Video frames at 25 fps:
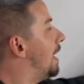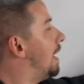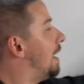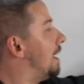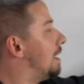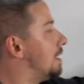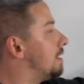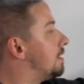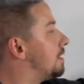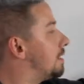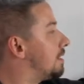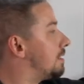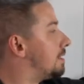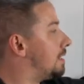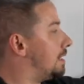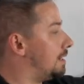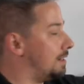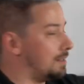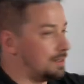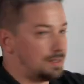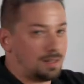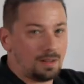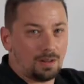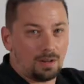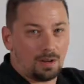and 16
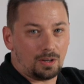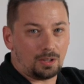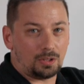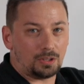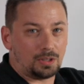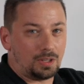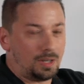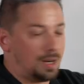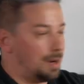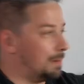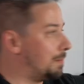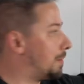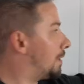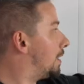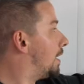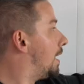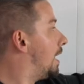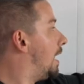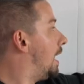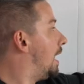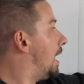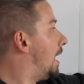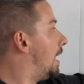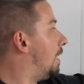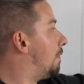is the larger number.
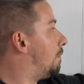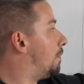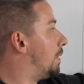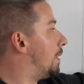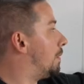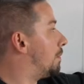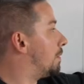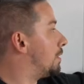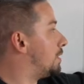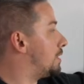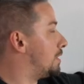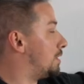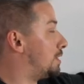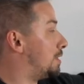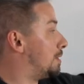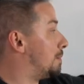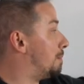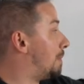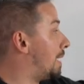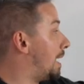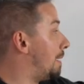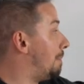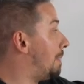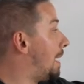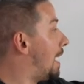And if we were just to
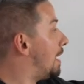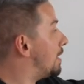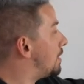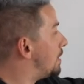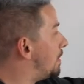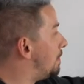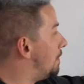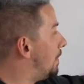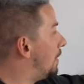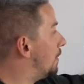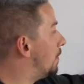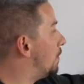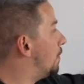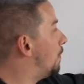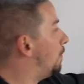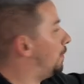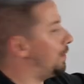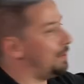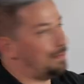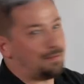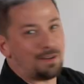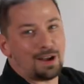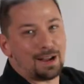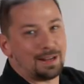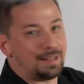bypass the middle, we
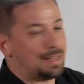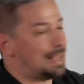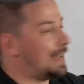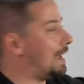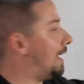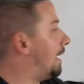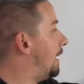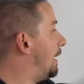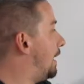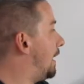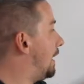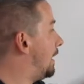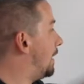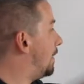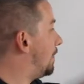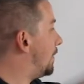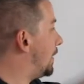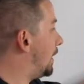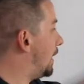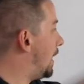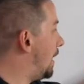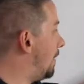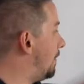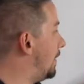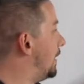find that negative
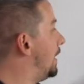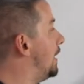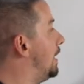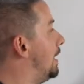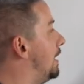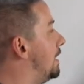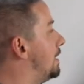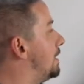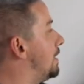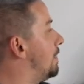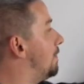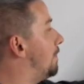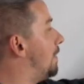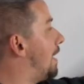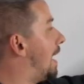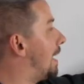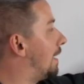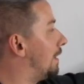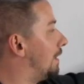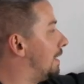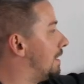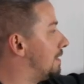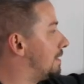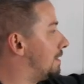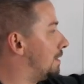11 is in
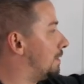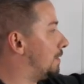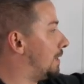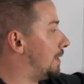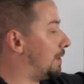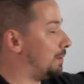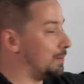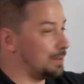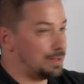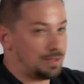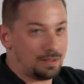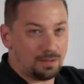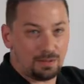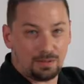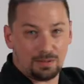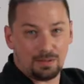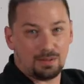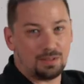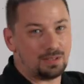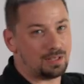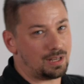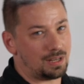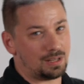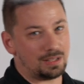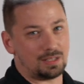fact less than or equal to
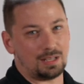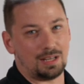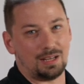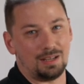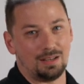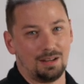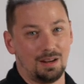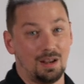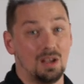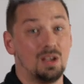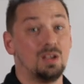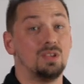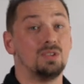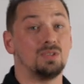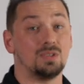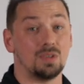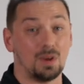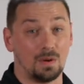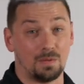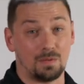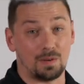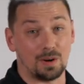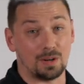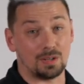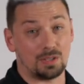16.
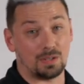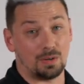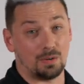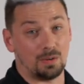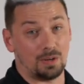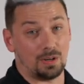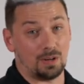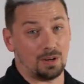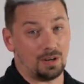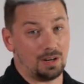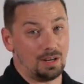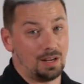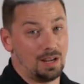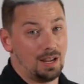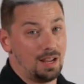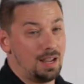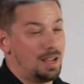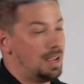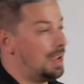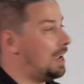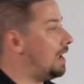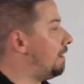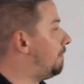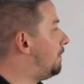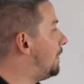So far, so good.
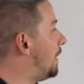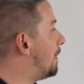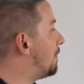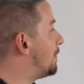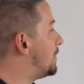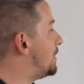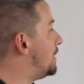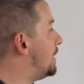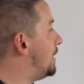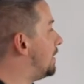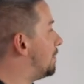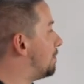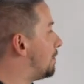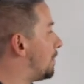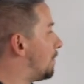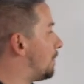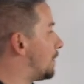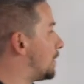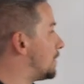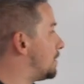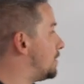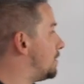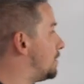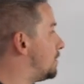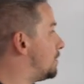If you ever see the
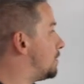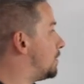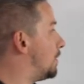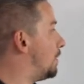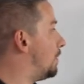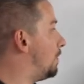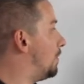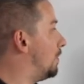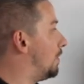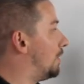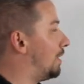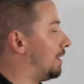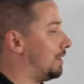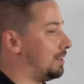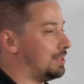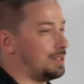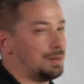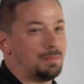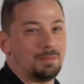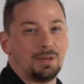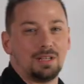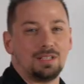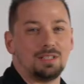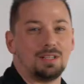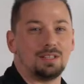reverse is true, like
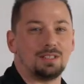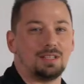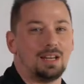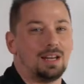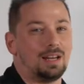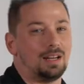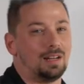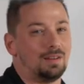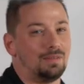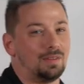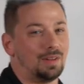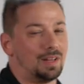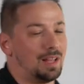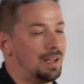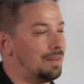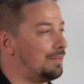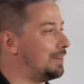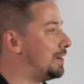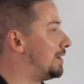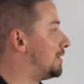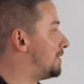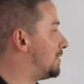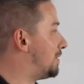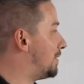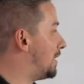somebody says negative
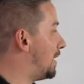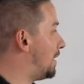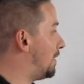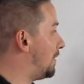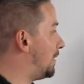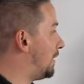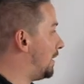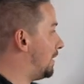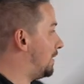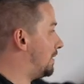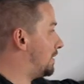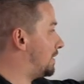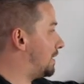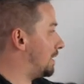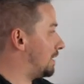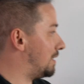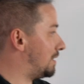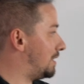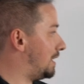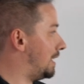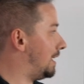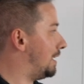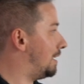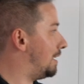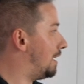11 is greater than
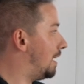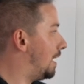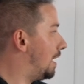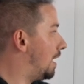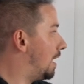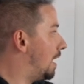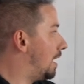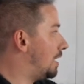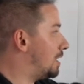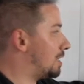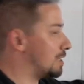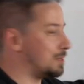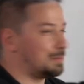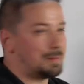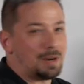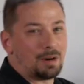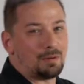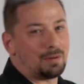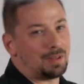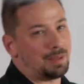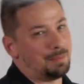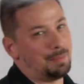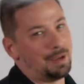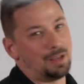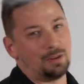16, doesn't matter
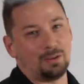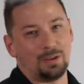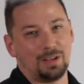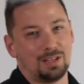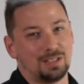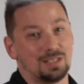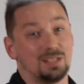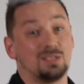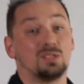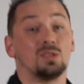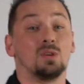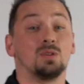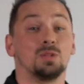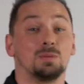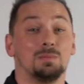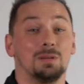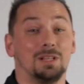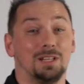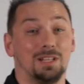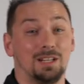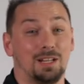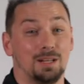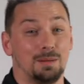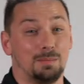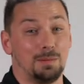what the middle is, it's
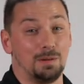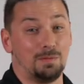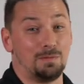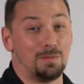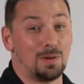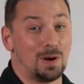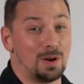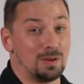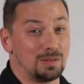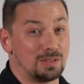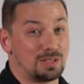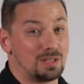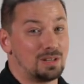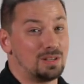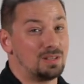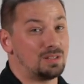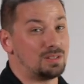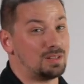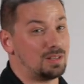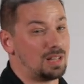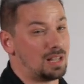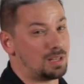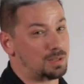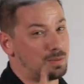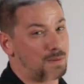ultimately going to be false.
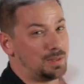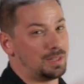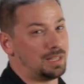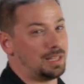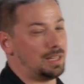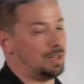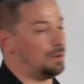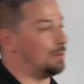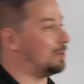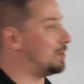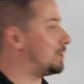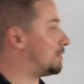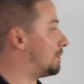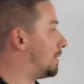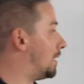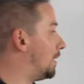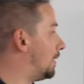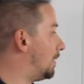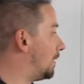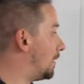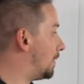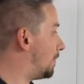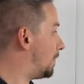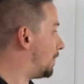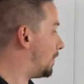So that's one thing you always want to
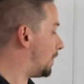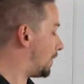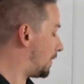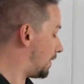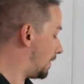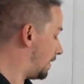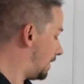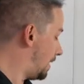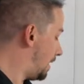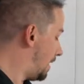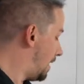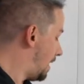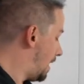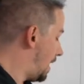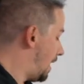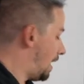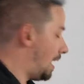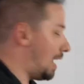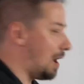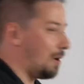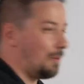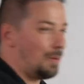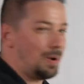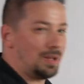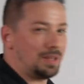look for.
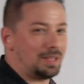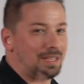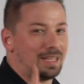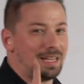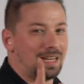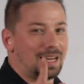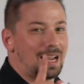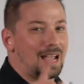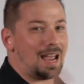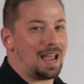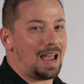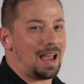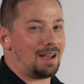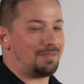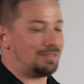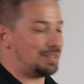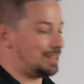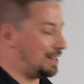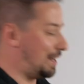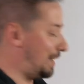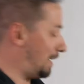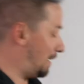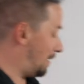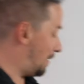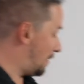Now, one thing I have to hit